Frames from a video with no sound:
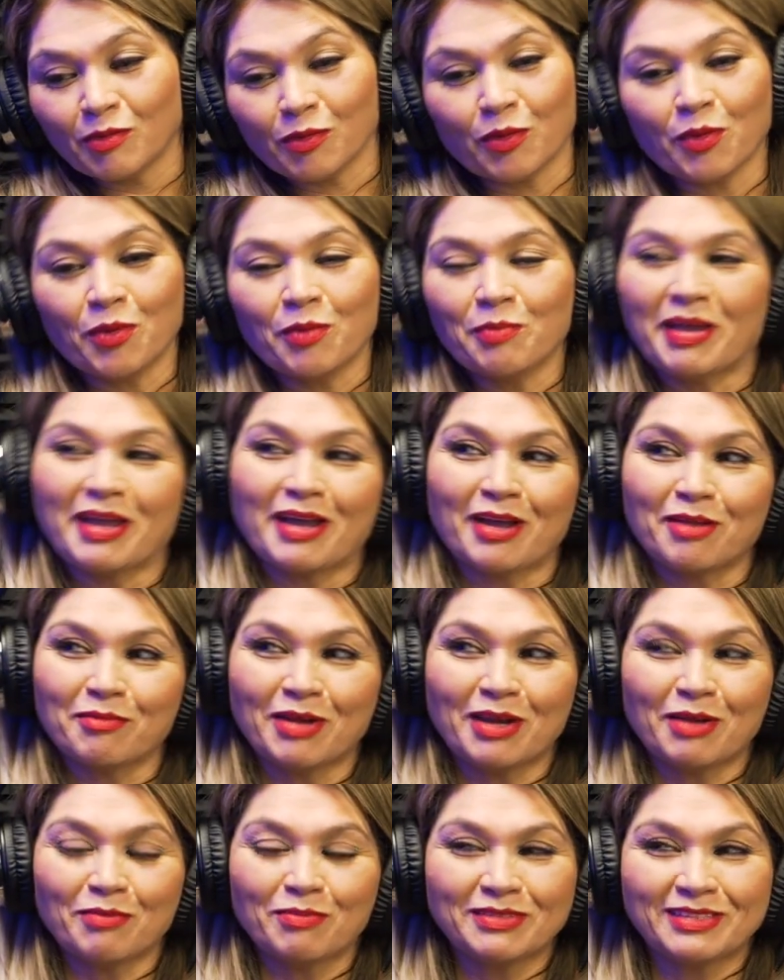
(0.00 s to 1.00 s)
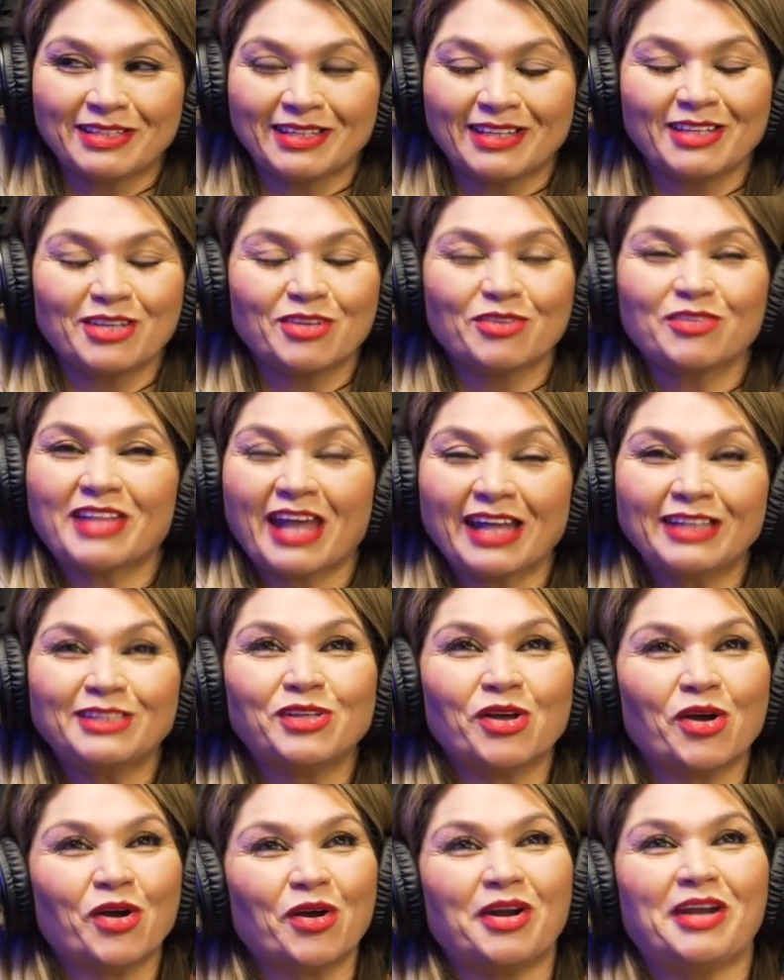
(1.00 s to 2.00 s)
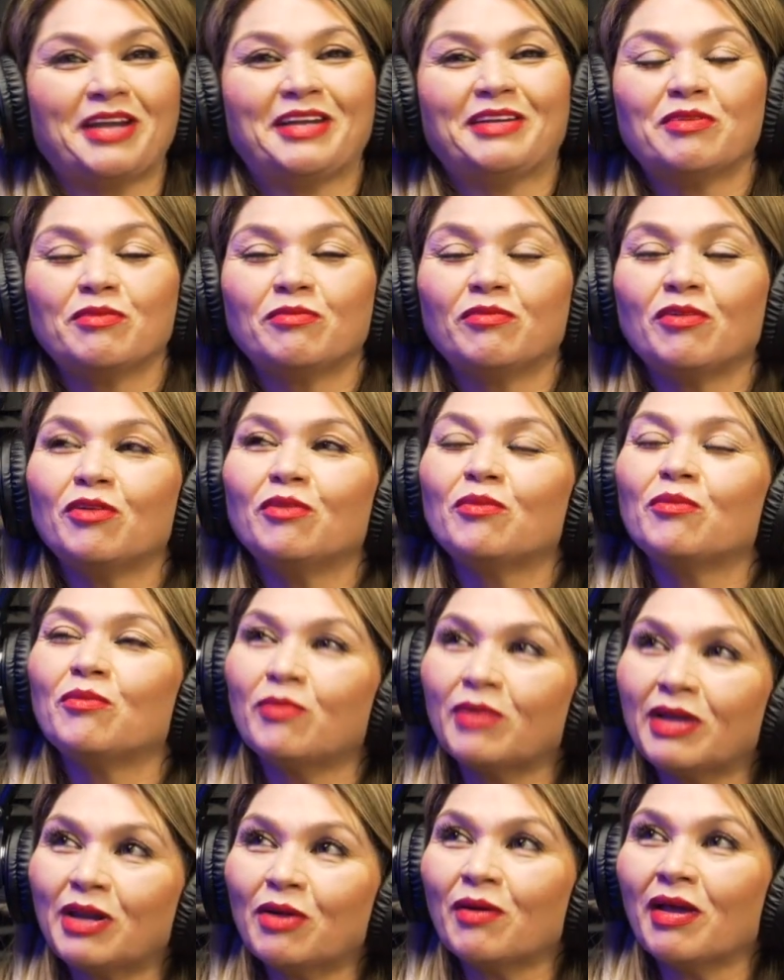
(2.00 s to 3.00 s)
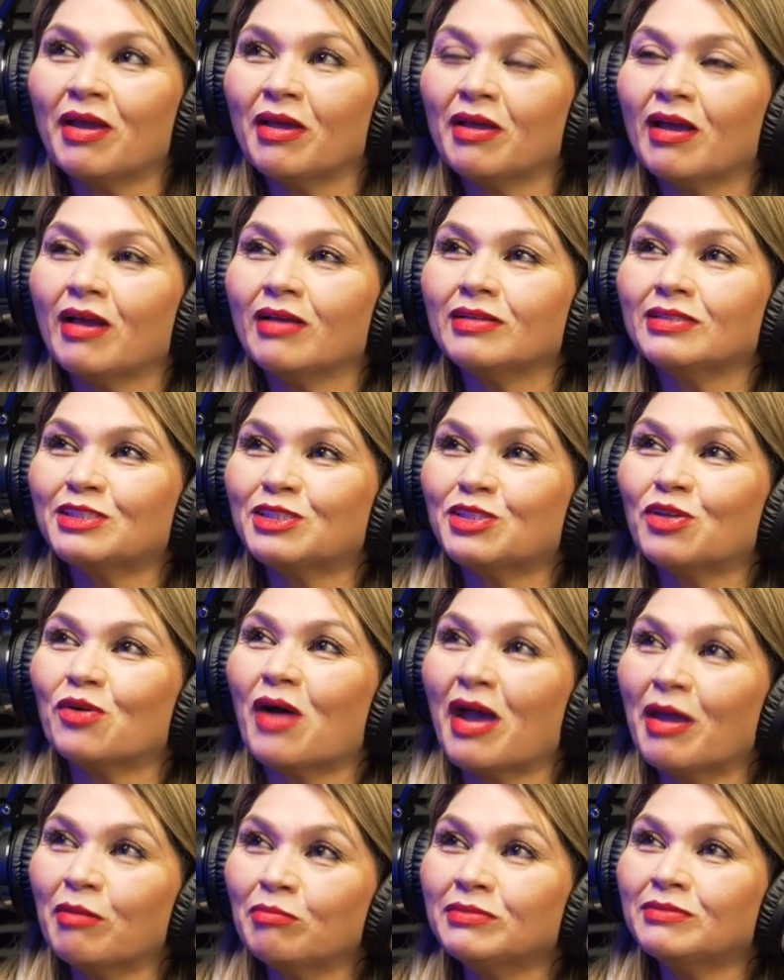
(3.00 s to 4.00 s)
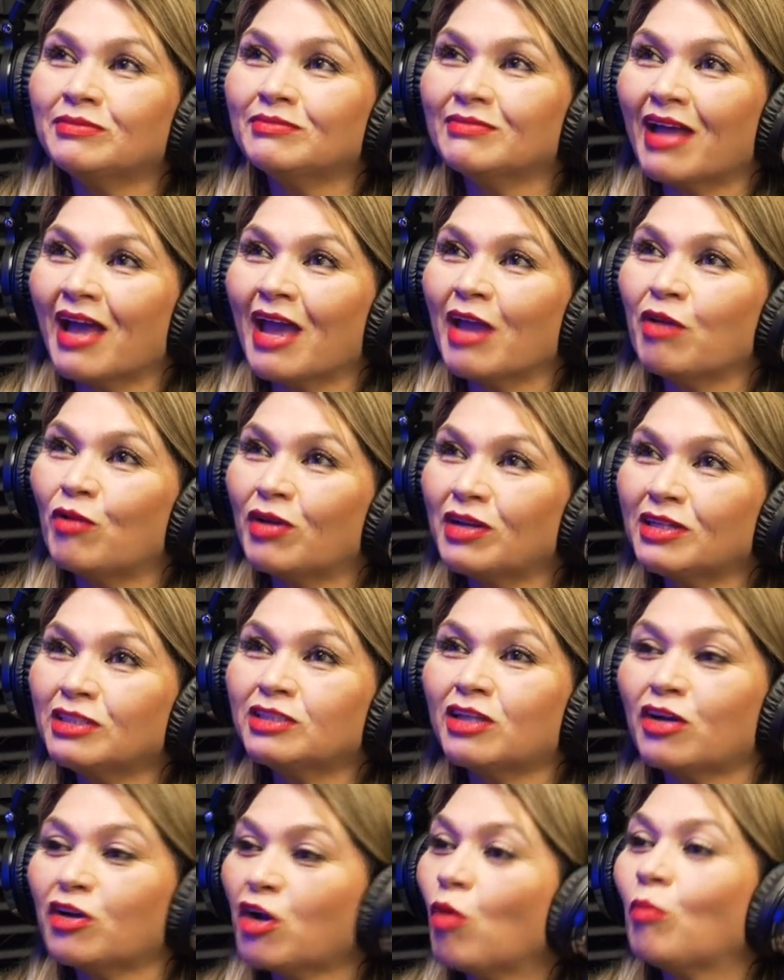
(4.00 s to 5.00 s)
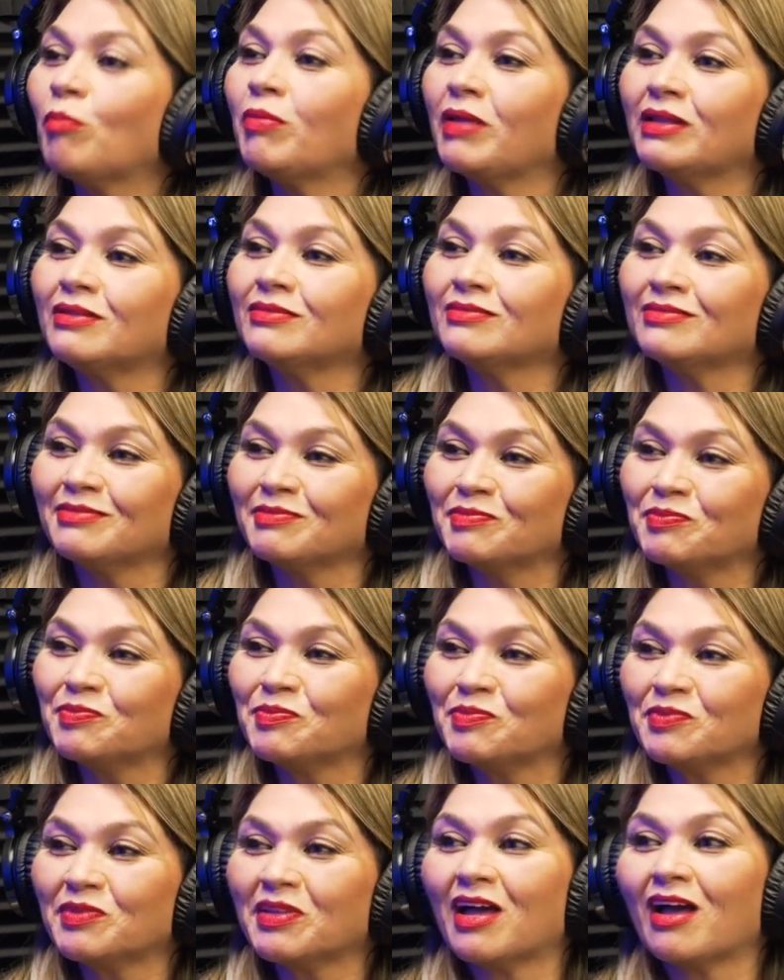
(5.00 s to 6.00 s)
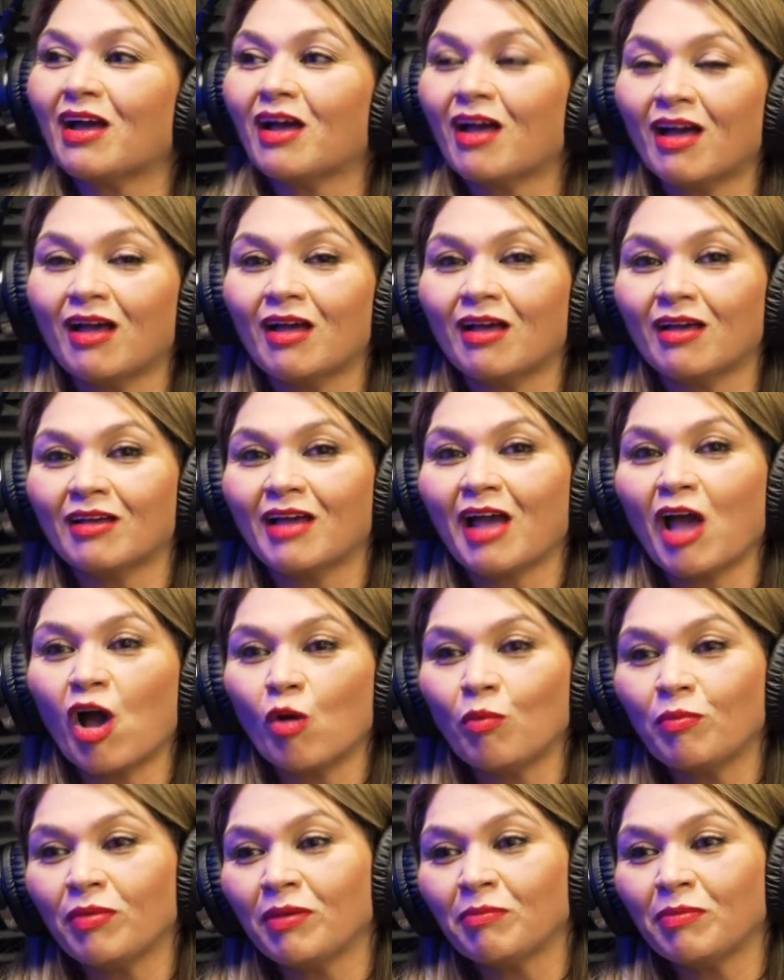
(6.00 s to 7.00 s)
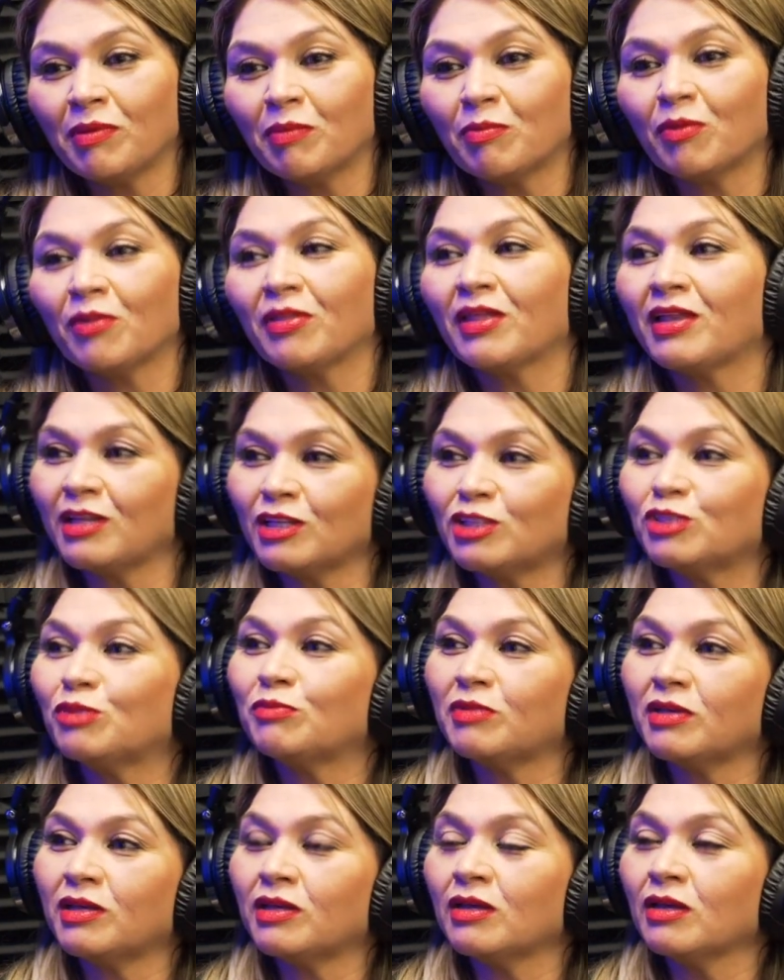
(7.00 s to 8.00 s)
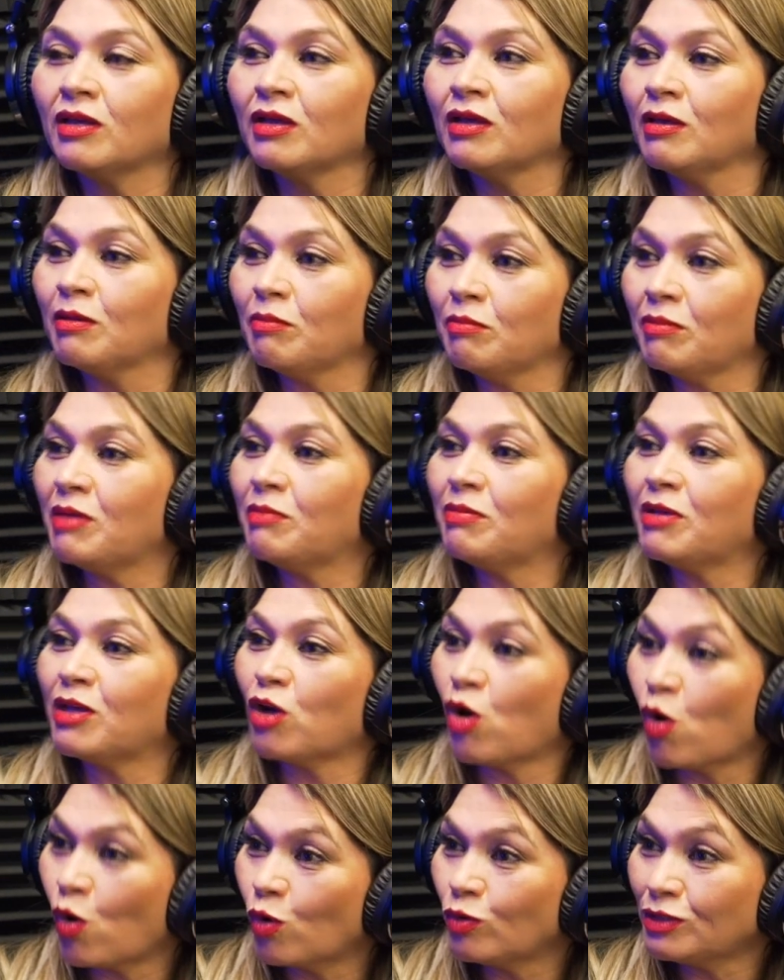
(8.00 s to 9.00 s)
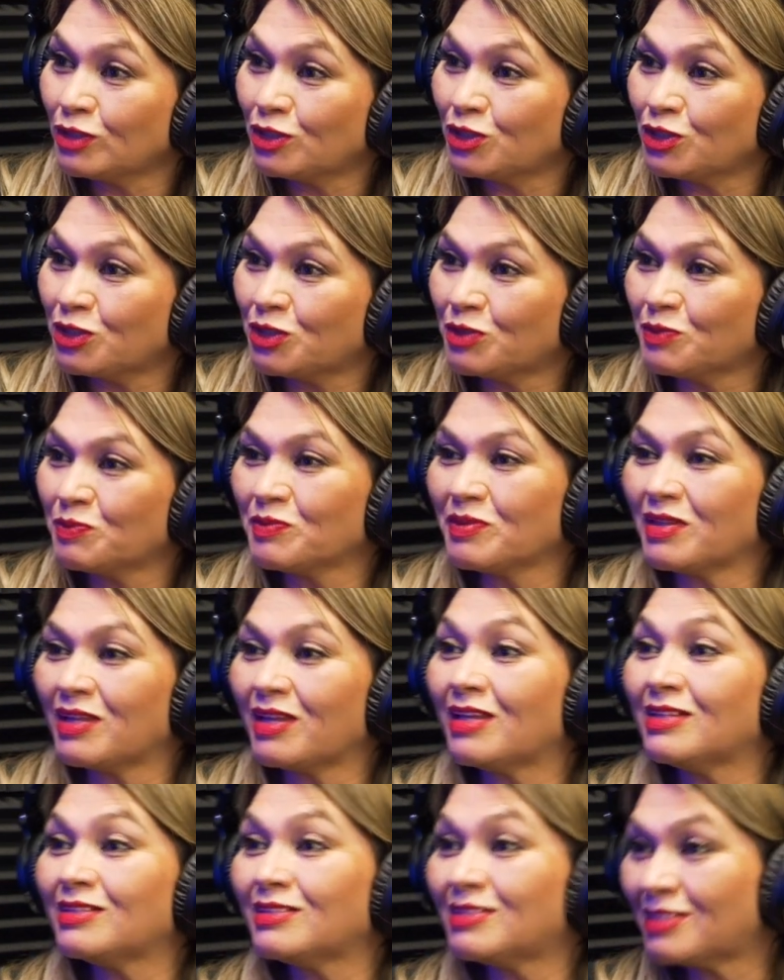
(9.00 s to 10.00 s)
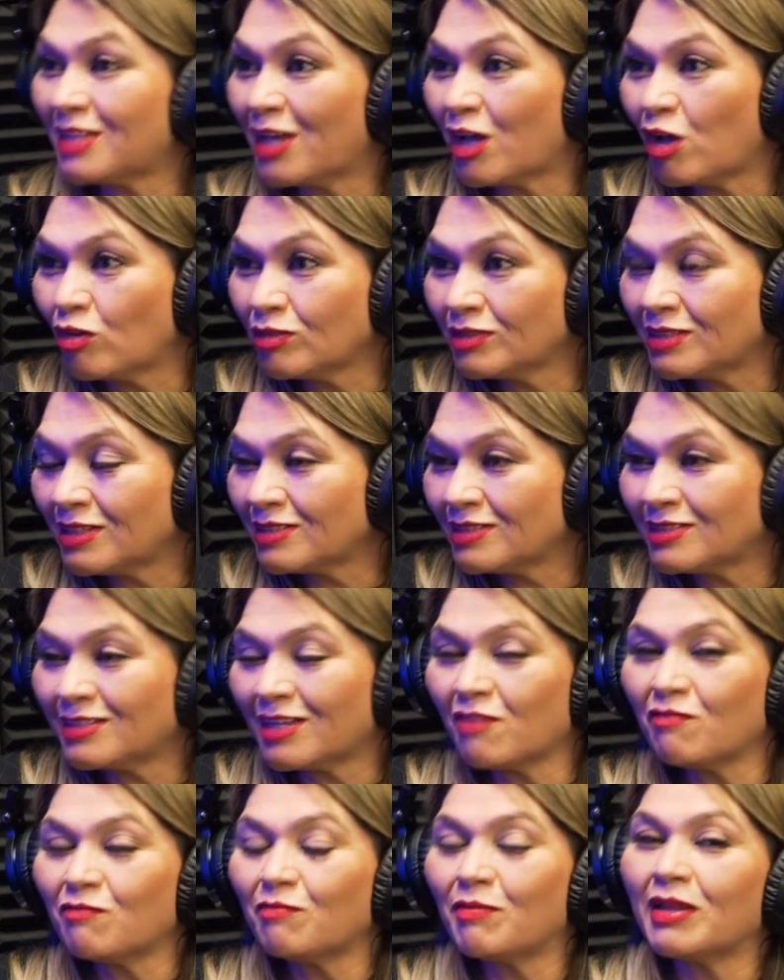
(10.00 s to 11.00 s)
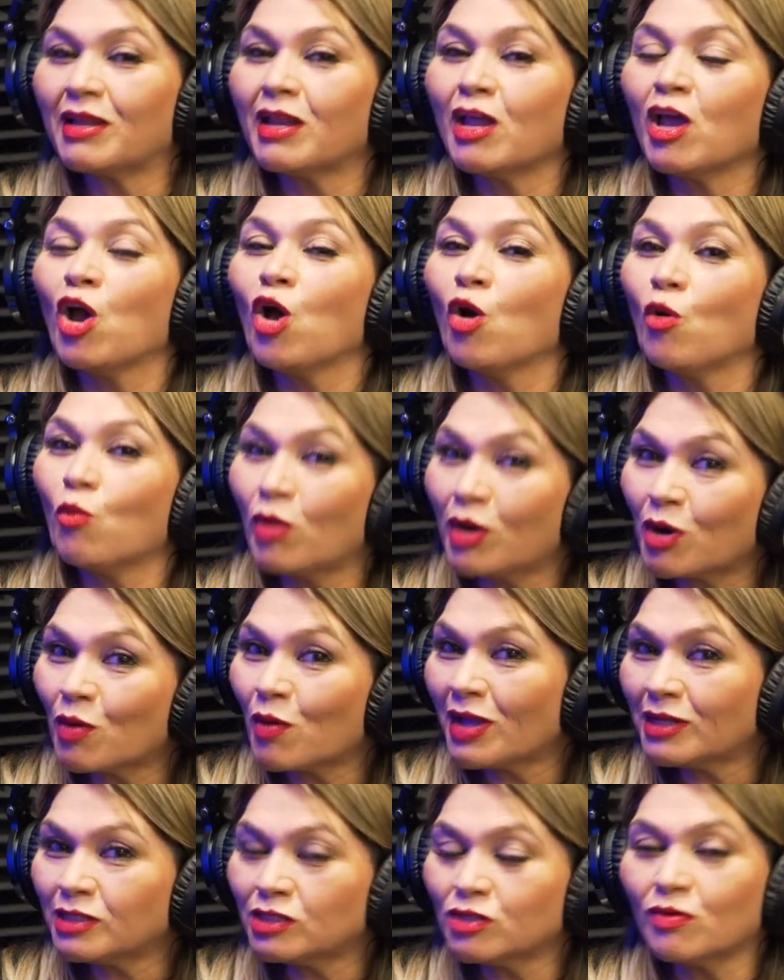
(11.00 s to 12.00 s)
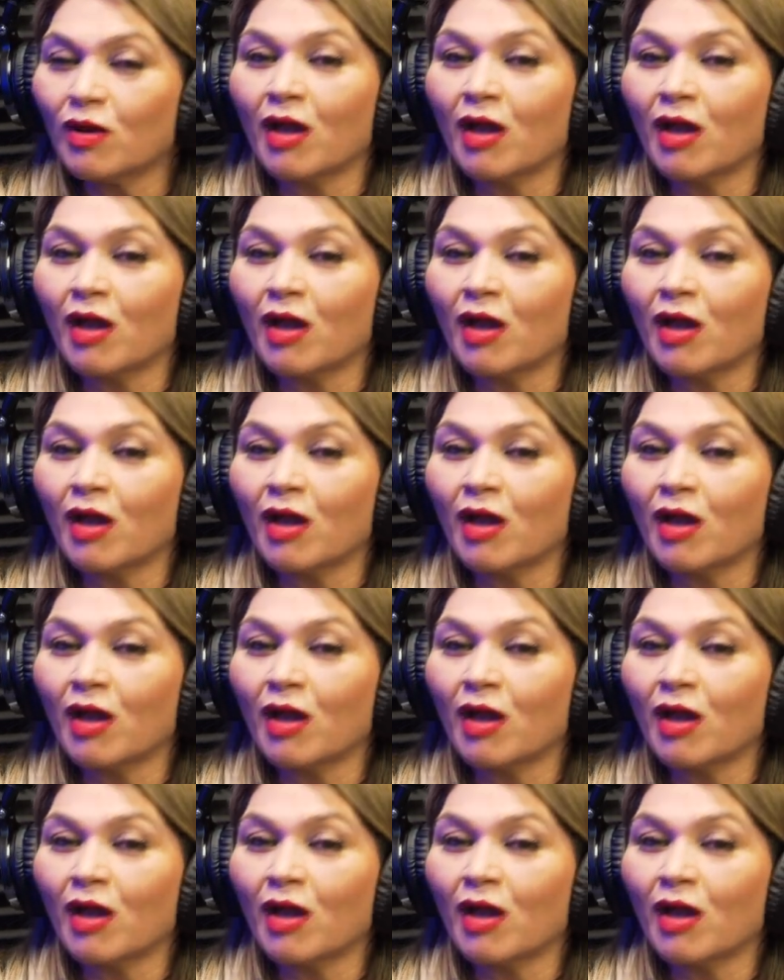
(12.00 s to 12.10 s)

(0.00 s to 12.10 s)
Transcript: Oh my God, that's hard. Well, I want to start helping, helping people that need to be maybe coached in sales and stuff. But what do?